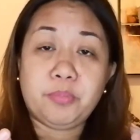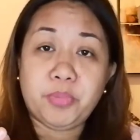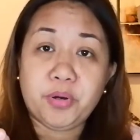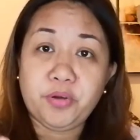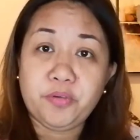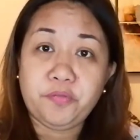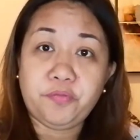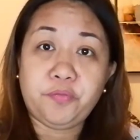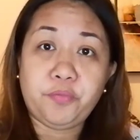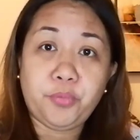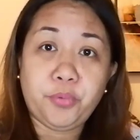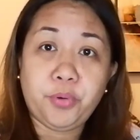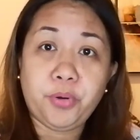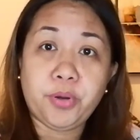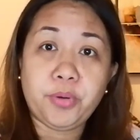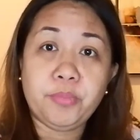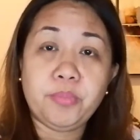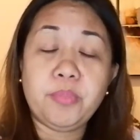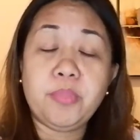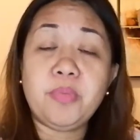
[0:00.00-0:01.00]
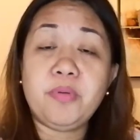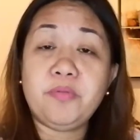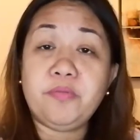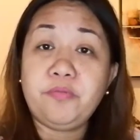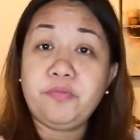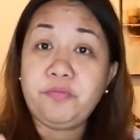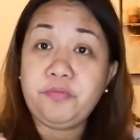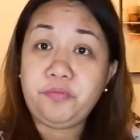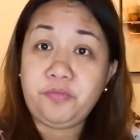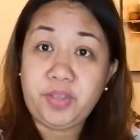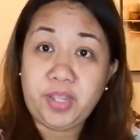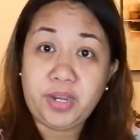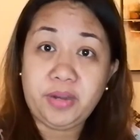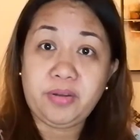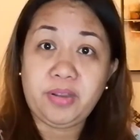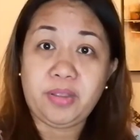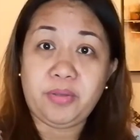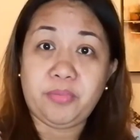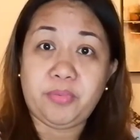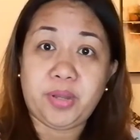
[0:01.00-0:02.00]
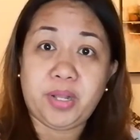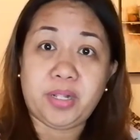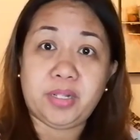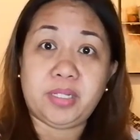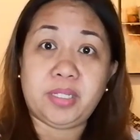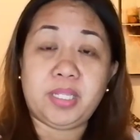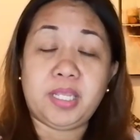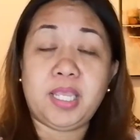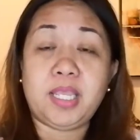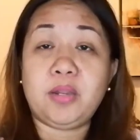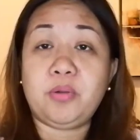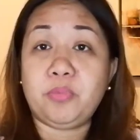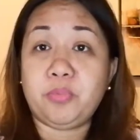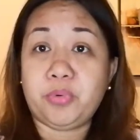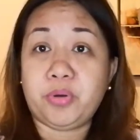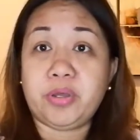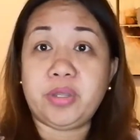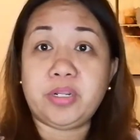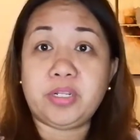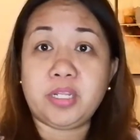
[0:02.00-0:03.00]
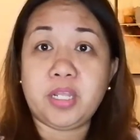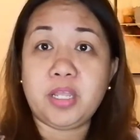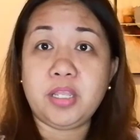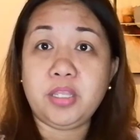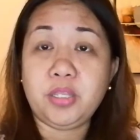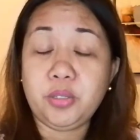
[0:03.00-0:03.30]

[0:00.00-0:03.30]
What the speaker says: perform very well in what